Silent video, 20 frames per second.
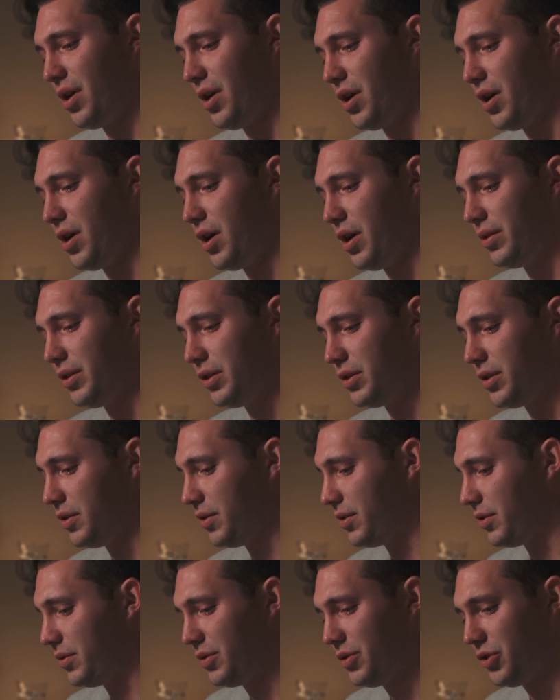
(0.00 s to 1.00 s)
I'm
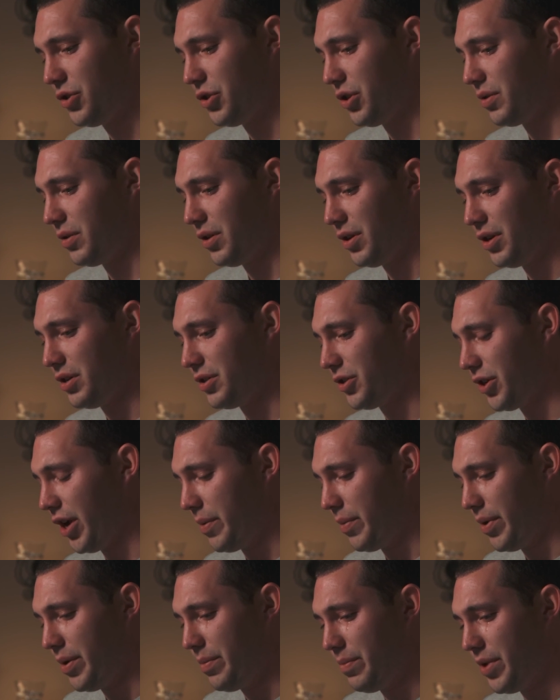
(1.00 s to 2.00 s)
gonna try
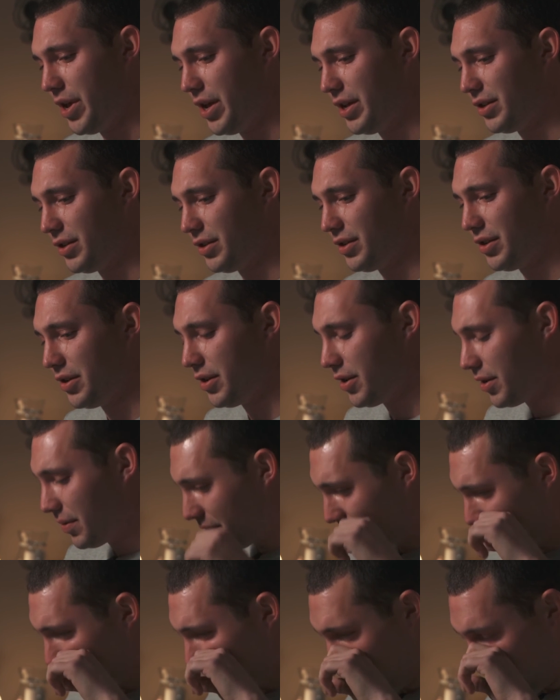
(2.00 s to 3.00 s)
my best to
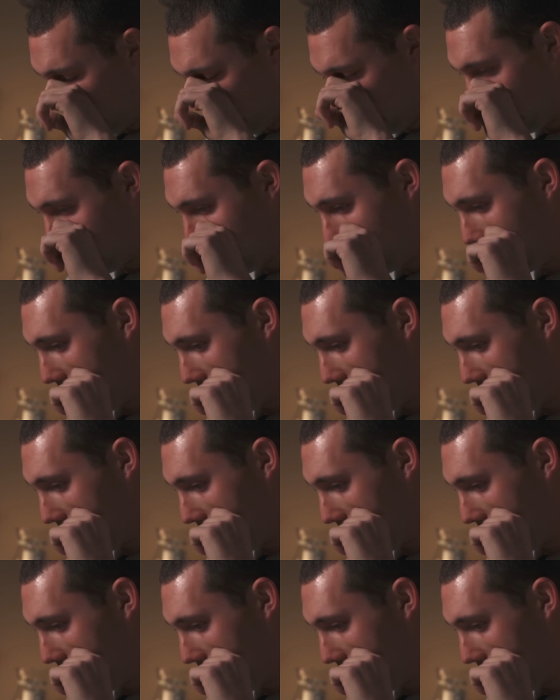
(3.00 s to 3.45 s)
stick with